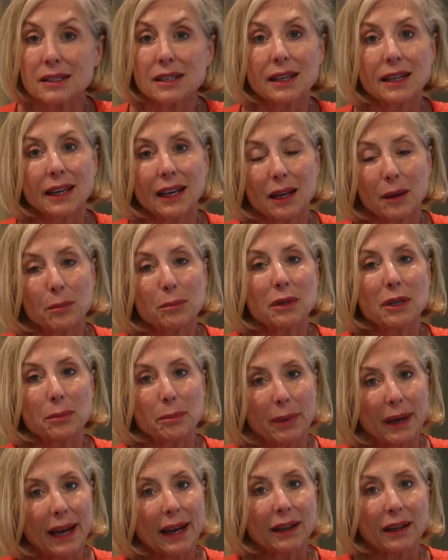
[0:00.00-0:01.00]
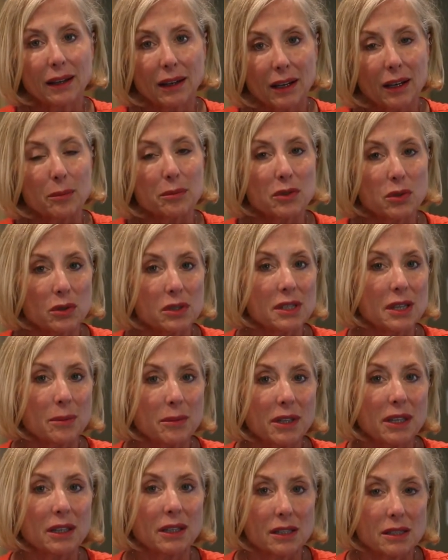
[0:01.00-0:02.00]
to get me back up to
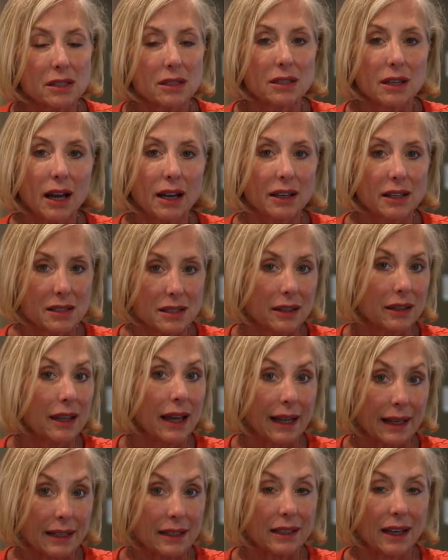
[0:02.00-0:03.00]
something that's not as light.